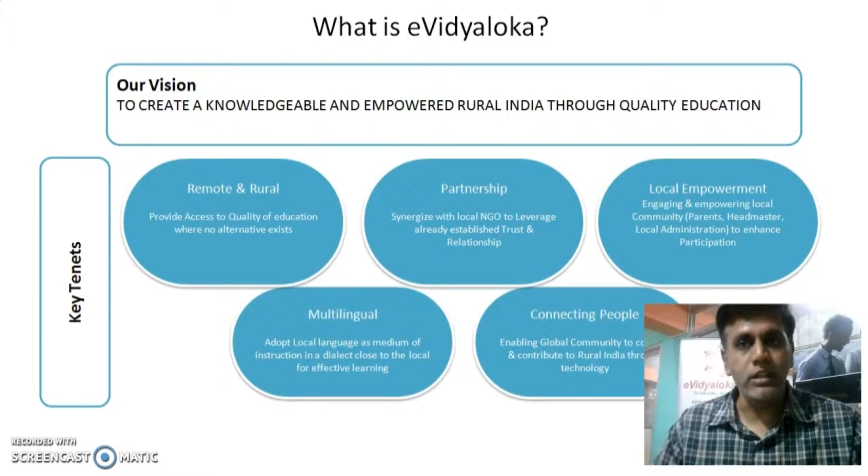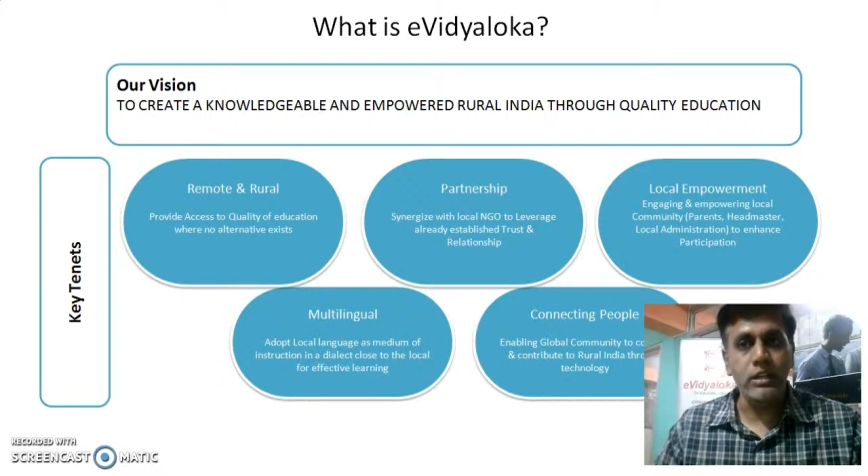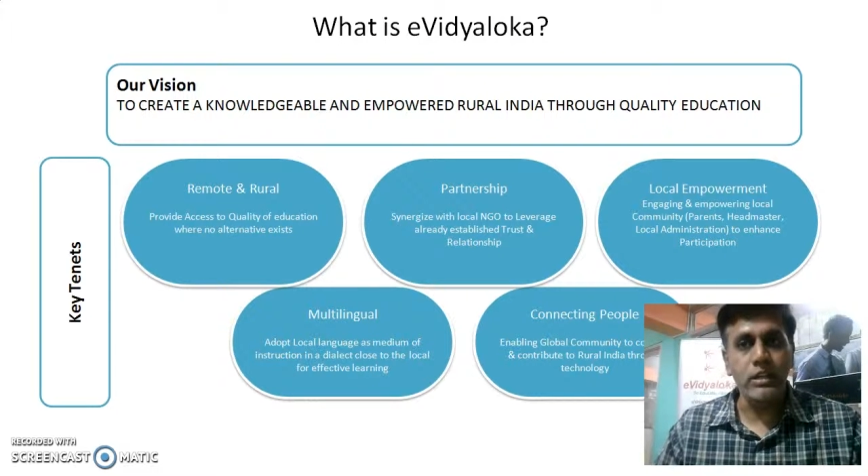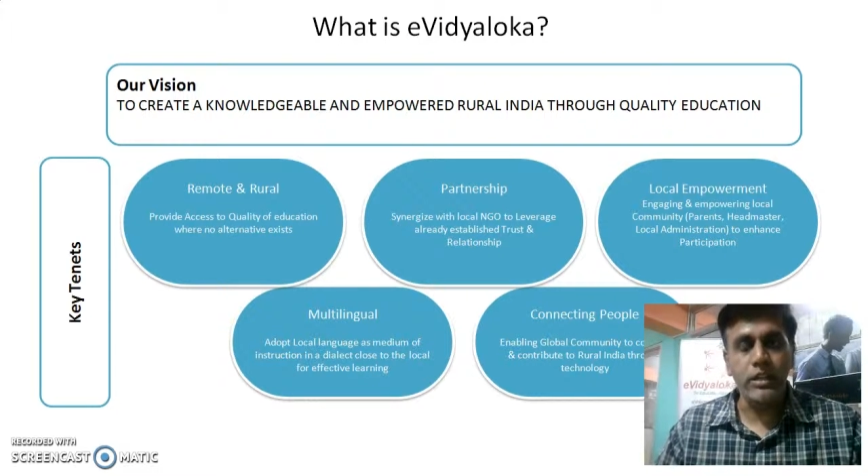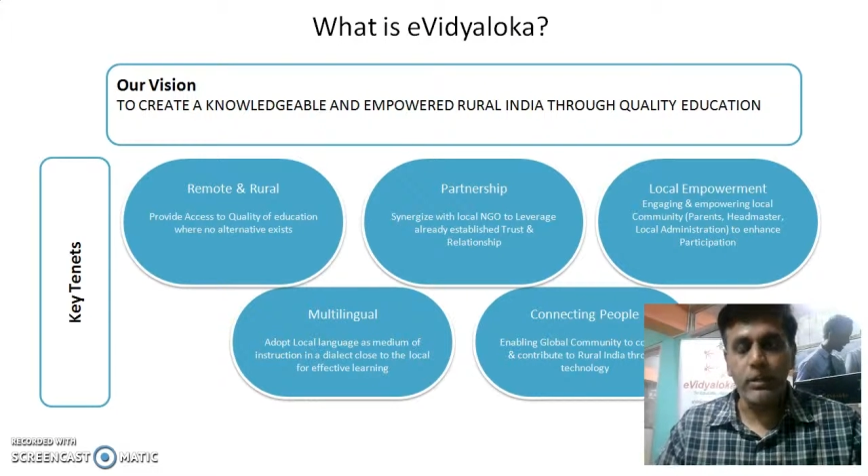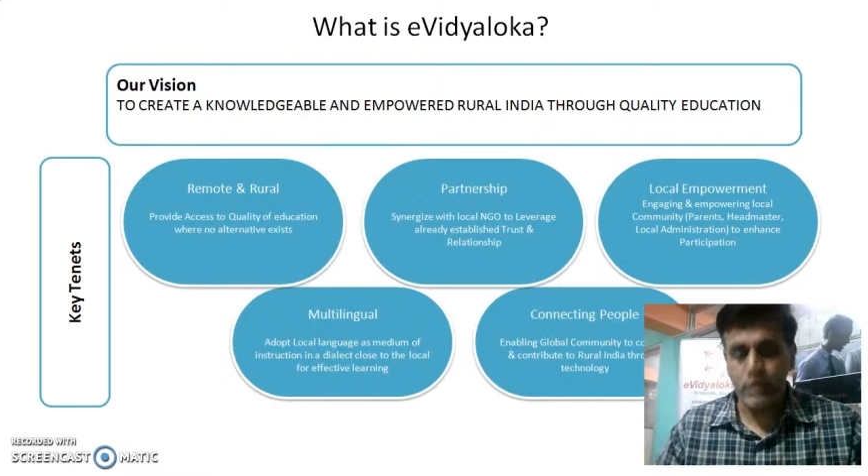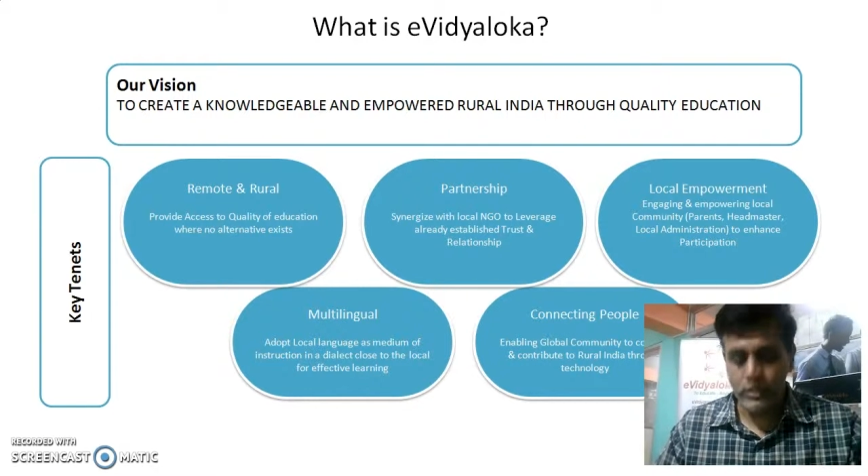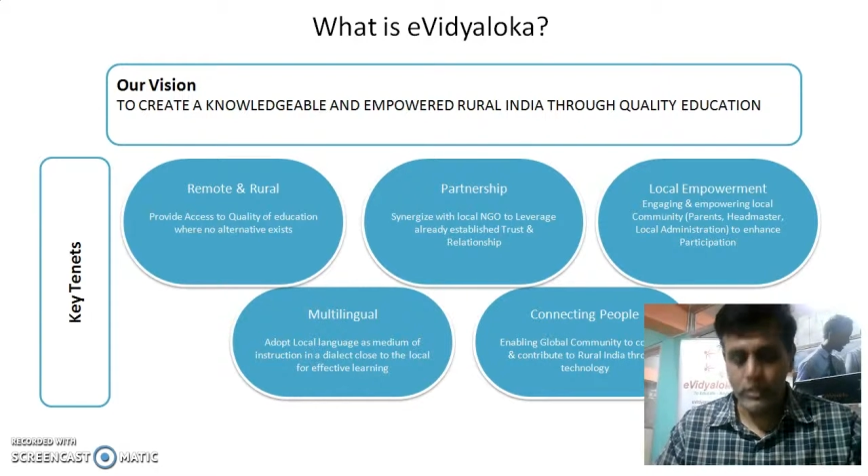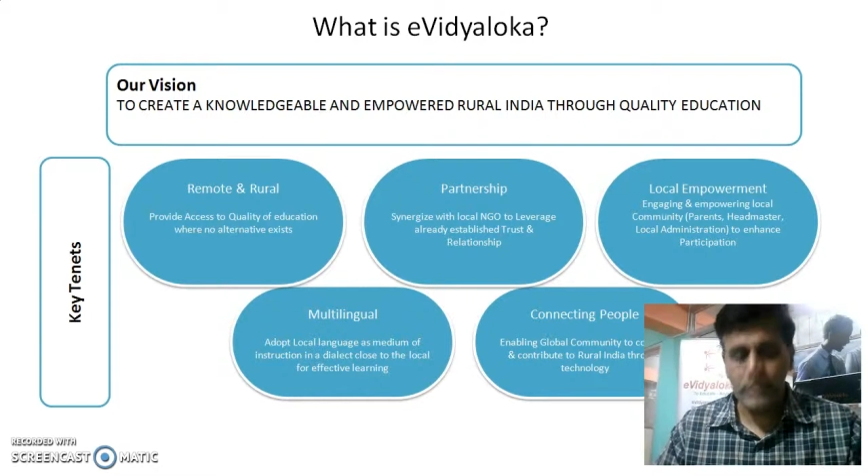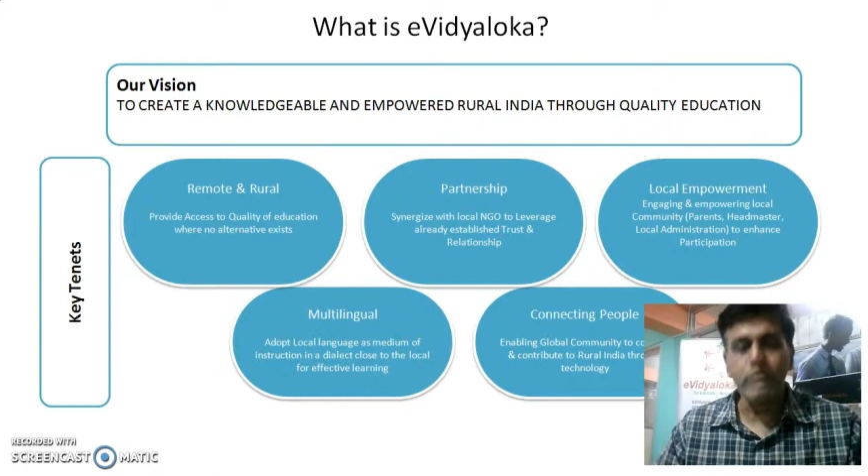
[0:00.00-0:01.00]
the
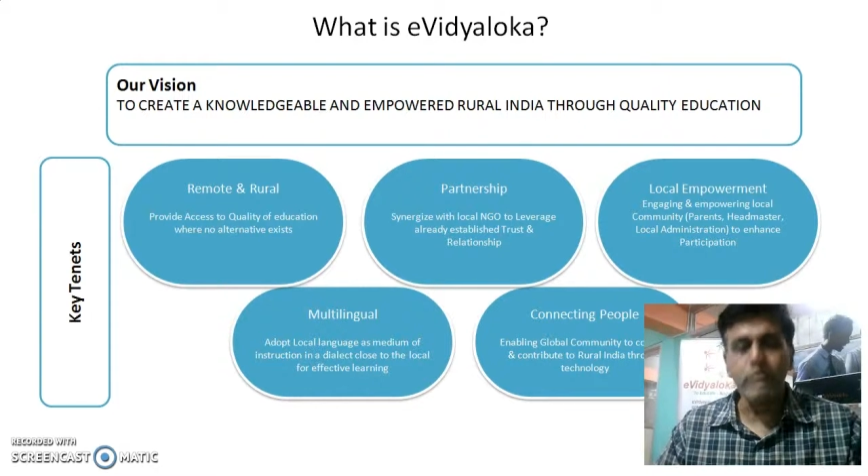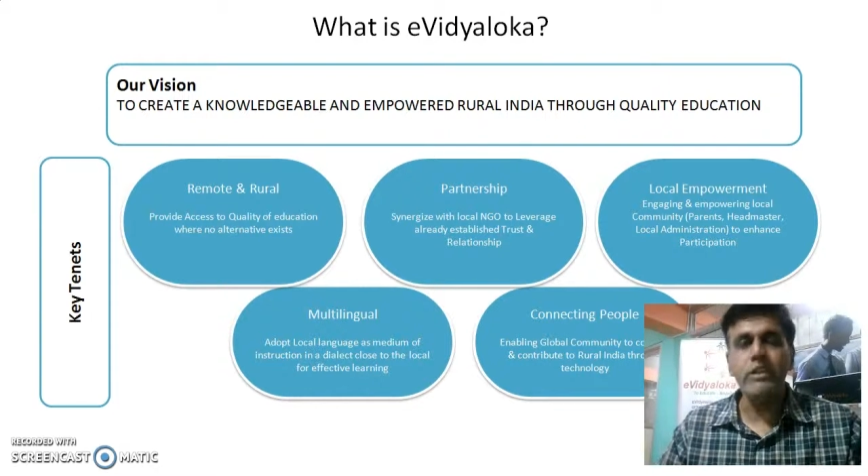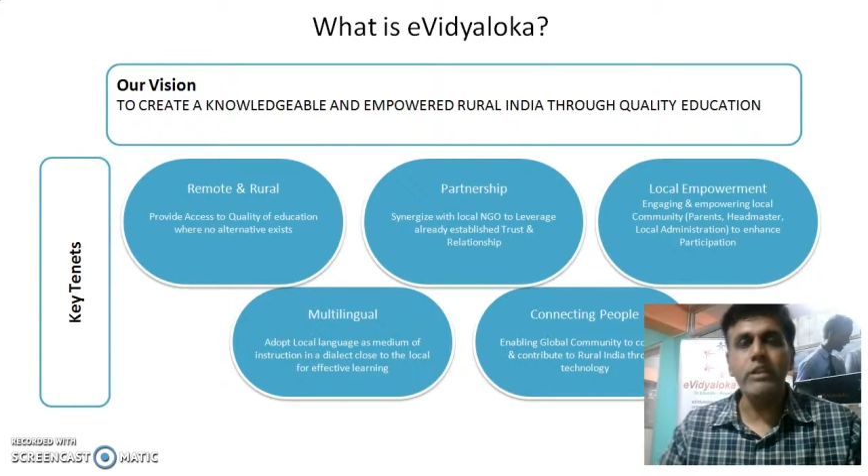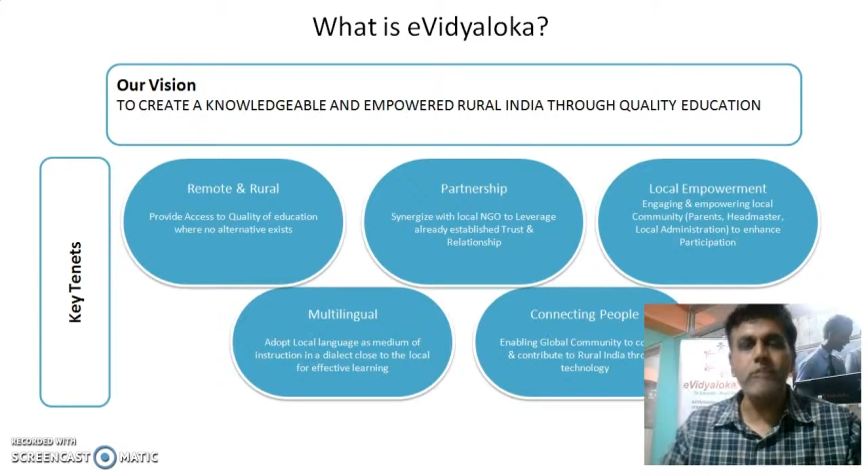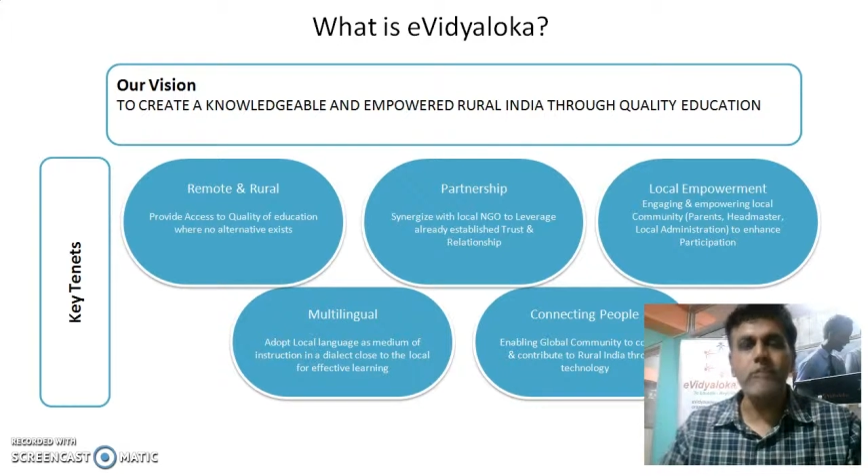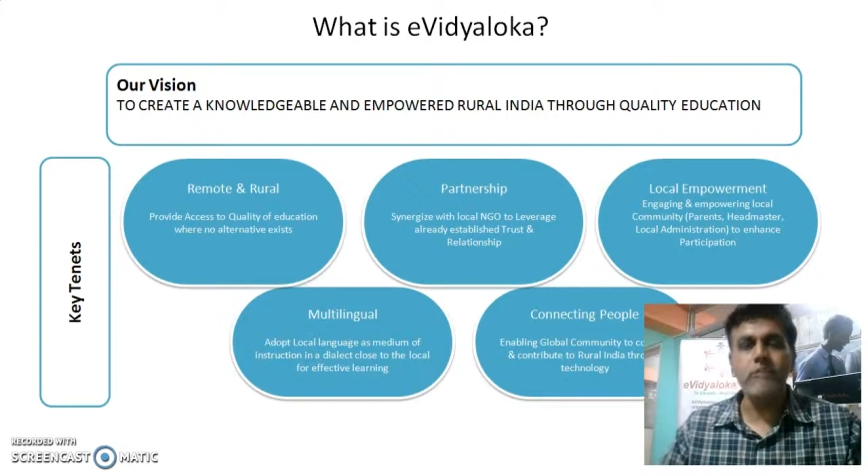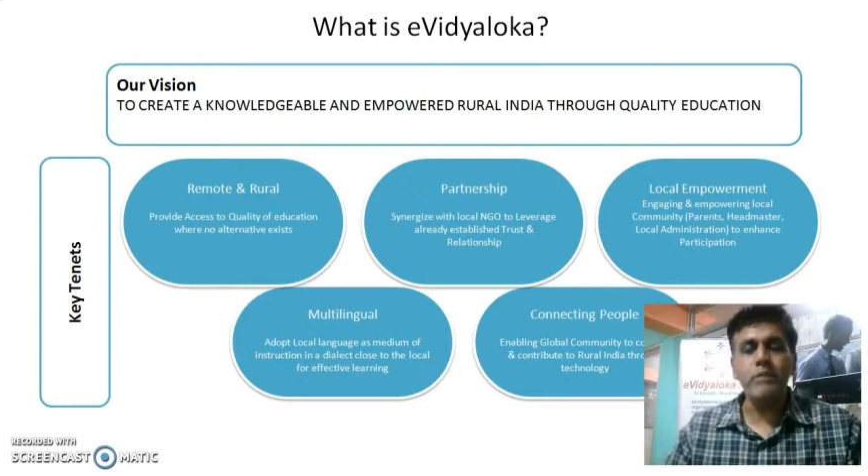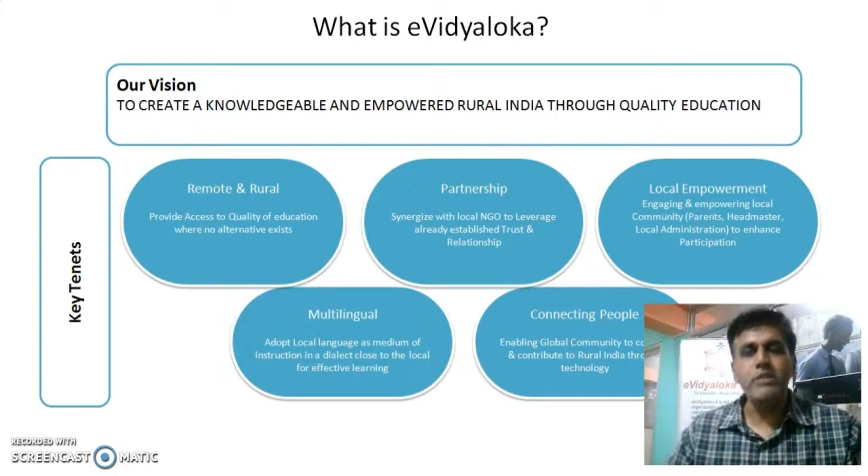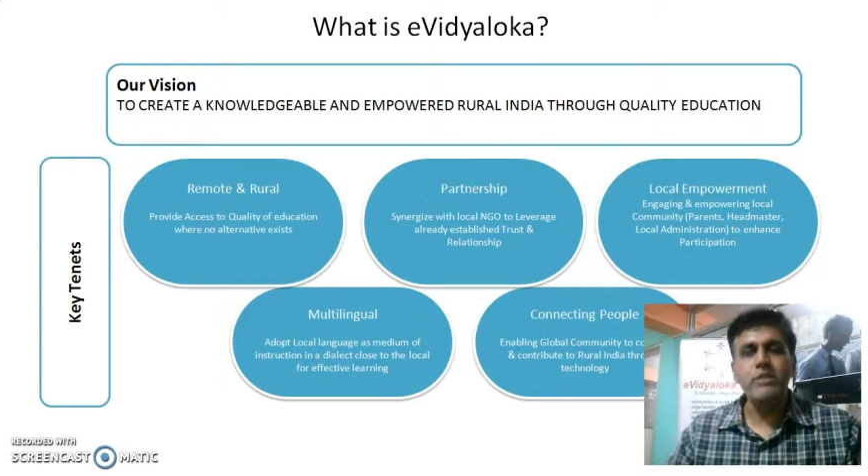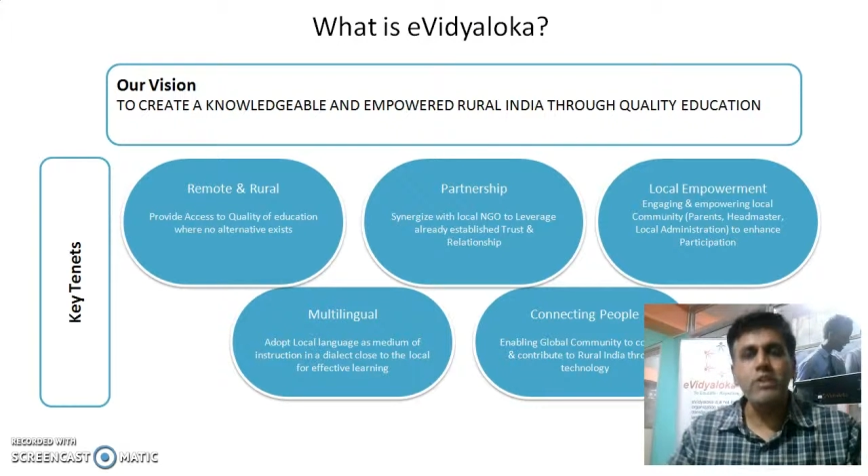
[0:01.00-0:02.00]
language, the delivery is,
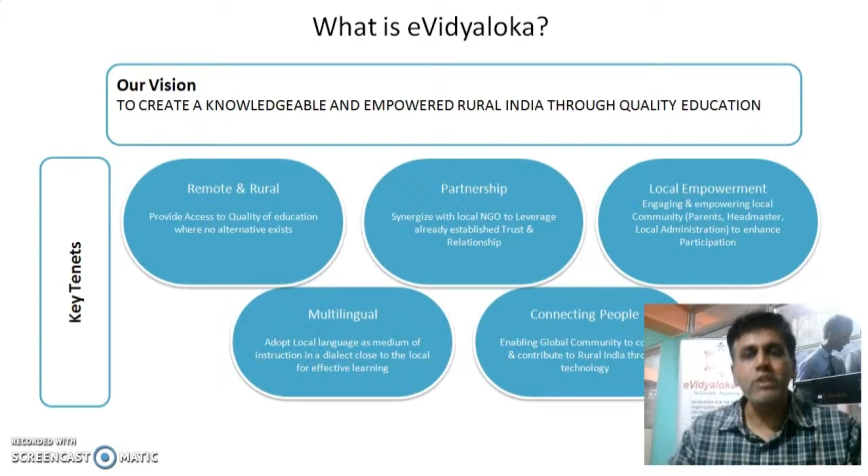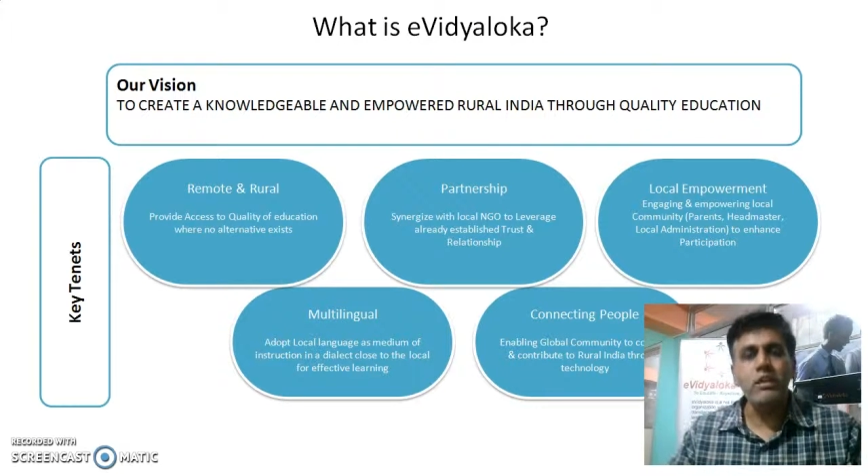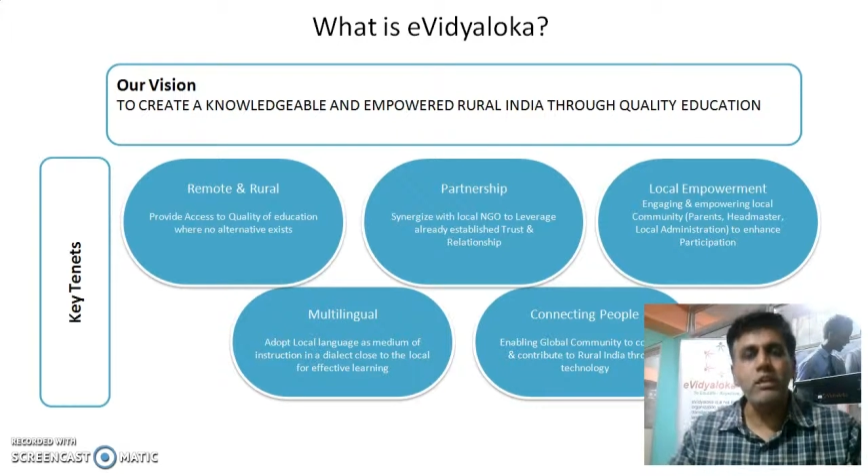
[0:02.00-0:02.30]
happens in the,